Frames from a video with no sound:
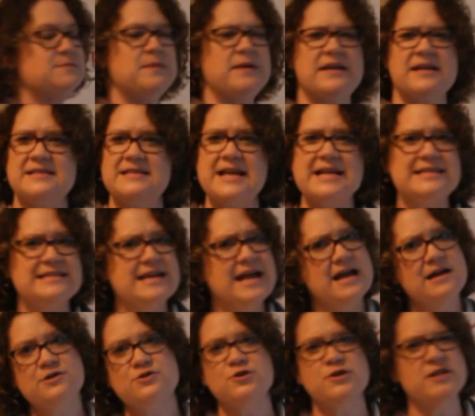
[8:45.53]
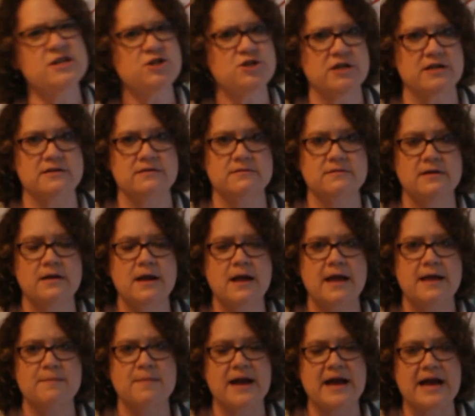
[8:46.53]
because that's not a tradition
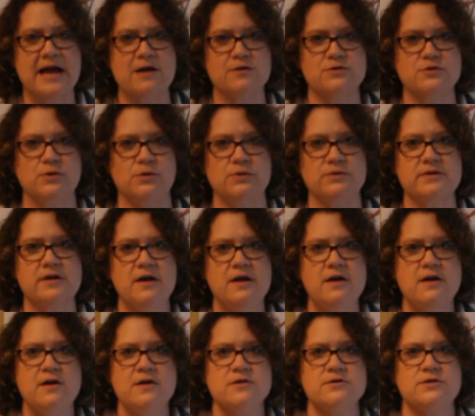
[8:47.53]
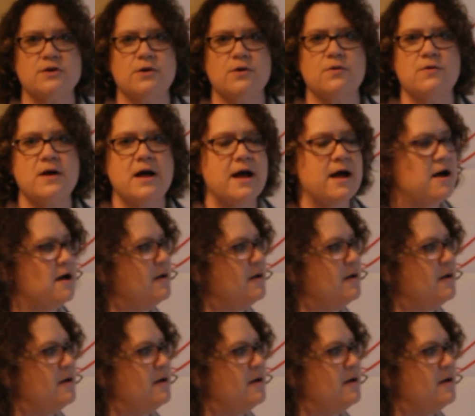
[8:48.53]
in my household. So